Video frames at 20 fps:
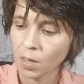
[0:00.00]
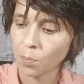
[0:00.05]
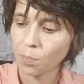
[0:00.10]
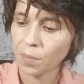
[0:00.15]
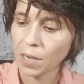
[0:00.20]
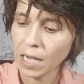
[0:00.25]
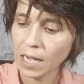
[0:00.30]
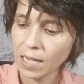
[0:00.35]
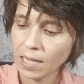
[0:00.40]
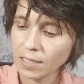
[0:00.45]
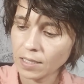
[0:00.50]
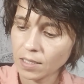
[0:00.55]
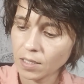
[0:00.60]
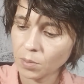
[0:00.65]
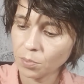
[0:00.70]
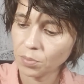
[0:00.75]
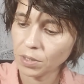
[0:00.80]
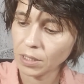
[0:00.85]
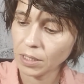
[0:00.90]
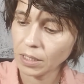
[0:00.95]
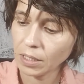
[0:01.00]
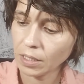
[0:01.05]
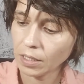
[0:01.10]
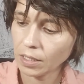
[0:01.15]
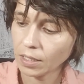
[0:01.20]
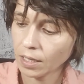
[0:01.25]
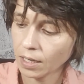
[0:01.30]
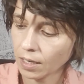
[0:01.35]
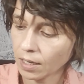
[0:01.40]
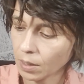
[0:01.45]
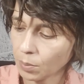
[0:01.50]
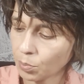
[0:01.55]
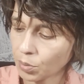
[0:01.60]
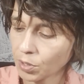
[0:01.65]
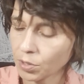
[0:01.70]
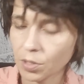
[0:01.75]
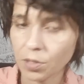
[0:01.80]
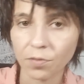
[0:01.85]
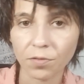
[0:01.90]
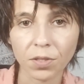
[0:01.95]
possibly a
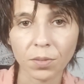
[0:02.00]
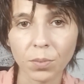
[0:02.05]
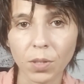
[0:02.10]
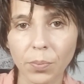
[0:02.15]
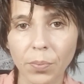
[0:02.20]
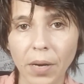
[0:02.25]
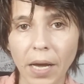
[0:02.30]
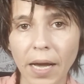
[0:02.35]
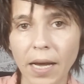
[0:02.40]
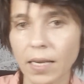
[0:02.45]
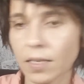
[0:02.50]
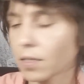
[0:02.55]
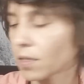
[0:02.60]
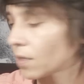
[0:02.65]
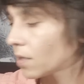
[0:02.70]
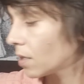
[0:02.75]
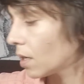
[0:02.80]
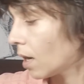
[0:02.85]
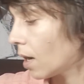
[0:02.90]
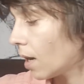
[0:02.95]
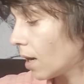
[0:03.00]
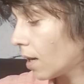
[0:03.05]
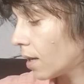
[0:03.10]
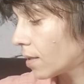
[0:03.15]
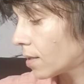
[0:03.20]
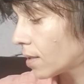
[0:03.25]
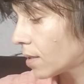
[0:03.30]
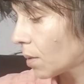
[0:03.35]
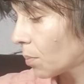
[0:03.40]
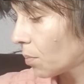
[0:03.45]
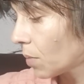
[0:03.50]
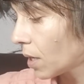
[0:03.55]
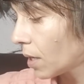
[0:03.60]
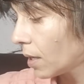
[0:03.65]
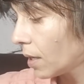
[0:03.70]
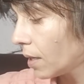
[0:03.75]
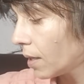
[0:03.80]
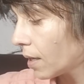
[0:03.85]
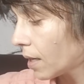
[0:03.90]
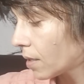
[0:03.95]
person from the past, uh,
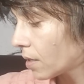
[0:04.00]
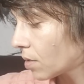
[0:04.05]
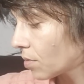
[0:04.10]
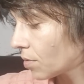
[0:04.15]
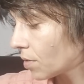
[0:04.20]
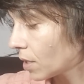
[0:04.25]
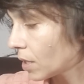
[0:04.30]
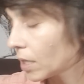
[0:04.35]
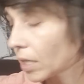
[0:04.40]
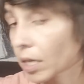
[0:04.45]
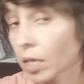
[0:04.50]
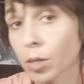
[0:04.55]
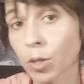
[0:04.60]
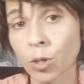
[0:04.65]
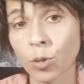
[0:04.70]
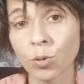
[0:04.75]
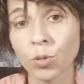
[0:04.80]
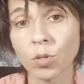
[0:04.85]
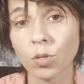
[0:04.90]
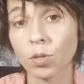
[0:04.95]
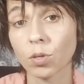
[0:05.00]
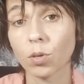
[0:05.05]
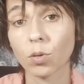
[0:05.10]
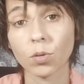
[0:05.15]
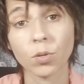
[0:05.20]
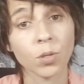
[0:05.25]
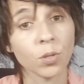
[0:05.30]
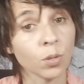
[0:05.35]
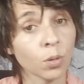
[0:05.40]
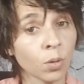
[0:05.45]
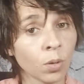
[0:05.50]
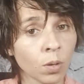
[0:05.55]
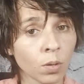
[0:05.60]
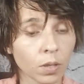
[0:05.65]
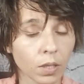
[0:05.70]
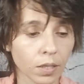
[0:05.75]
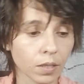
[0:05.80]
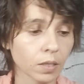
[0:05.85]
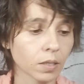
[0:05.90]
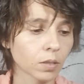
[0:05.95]
somebody that's very close to your
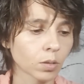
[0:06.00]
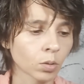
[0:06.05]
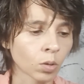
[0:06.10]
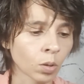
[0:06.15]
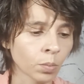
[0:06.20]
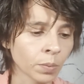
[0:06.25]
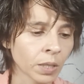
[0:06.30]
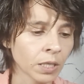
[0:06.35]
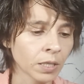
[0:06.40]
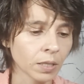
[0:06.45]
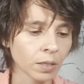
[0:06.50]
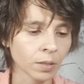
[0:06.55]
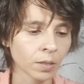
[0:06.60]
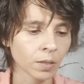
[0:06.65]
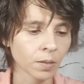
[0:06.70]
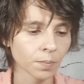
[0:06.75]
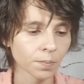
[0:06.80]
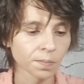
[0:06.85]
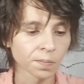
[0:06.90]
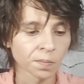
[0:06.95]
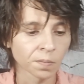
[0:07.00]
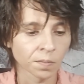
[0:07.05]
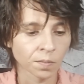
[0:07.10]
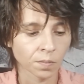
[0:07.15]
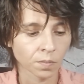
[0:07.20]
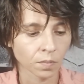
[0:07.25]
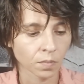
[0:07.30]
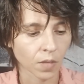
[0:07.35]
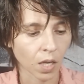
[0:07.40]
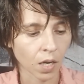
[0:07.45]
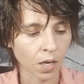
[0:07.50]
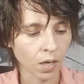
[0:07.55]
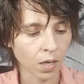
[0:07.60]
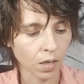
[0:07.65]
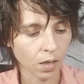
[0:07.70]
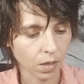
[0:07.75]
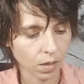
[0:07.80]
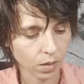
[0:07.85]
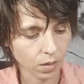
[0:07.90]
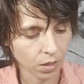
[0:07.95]
soul, a soulmate here.
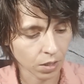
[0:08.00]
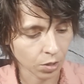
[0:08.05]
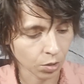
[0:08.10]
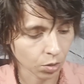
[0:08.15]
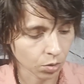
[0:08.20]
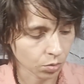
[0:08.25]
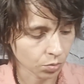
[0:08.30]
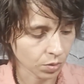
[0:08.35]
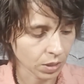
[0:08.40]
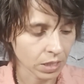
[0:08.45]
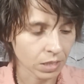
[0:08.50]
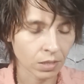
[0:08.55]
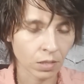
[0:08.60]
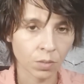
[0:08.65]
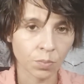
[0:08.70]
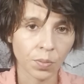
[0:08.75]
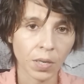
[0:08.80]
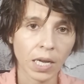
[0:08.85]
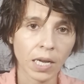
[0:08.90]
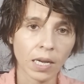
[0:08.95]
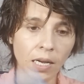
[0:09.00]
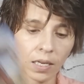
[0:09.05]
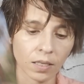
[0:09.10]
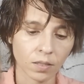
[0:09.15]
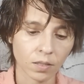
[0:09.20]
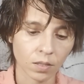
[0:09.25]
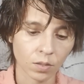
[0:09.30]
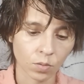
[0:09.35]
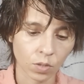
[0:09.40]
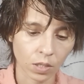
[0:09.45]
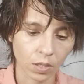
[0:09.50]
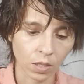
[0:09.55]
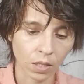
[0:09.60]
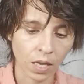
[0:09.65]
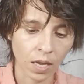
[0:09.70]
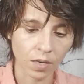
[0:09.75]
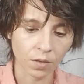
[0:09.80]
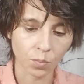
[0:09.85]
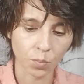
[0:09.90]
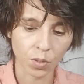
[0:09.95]
Uh, in your recent past, there were a
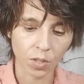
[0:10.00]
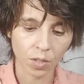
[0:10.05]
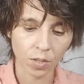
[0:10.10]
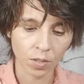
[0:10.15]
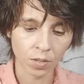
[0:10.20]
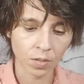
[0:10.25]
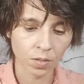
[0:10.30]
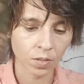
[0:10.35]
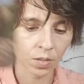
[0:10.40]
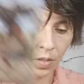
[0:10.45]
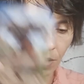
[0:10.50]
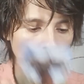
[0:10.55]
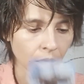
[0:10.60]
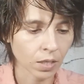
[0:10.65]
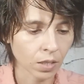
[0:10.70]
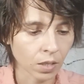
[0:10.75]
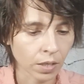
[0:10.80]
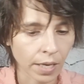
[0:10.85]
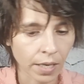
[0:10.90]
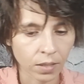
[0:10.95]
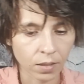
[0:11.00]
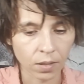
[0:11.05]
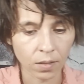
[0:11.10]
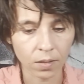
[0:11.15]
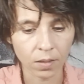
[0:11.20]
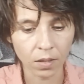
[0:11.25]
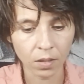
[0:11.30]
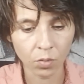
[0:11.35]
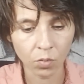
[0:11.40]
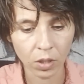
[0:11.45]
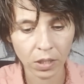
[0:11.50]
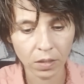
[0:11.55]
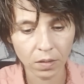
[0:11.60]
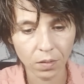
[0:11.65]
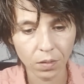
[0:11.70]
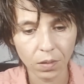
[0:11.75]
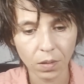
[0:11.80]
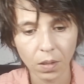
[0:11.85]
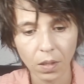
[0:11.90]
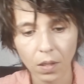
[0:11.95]
lot of burdens that you had to deal
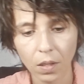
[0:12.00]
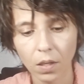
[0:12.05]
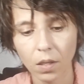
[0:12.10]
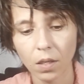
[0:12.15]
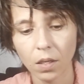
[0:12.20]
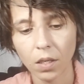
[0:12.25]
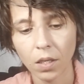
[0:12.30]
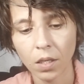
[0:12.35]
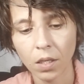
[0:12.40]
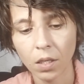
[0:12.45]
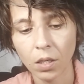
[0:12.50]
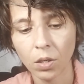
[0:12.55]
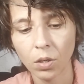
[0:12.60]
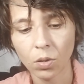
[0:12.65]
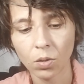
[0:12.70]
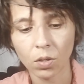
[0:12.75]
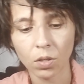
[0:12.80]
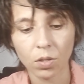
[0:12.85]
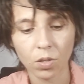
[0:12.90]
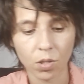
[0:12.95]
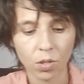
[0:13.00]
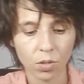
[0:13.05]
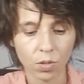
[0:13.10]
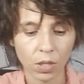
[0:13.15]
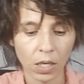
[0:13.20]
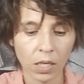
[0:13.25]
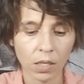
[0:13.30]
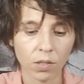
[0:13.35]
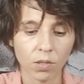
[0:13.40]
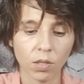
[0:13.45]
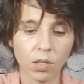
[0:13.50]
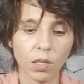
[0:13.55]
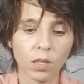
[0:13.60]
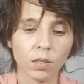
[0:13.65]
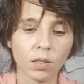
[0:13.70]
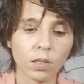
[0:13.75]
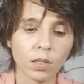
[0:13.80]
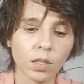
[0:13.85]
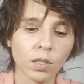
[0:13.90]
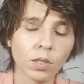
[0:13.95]
with. In your strength
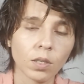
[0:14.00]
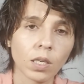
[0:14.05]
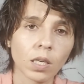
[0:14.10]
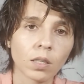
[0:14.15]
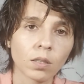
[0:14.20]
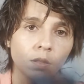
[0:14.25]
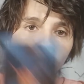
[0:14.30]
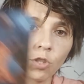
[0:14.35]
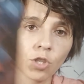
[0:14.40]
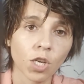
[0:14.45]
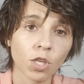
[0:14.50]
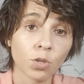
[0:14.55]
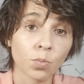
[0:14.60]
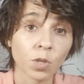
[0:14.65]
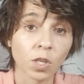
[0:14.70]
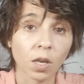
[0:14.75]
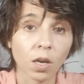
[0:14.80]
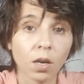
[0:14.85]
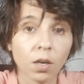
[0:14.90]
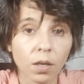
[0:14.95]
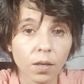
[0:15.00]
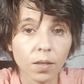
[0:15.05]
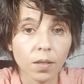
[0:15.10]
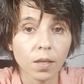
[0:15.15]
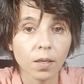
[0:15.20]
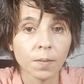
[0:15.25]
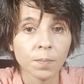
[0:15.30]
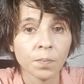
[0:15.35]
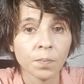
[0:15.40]
here, you get the Judgment card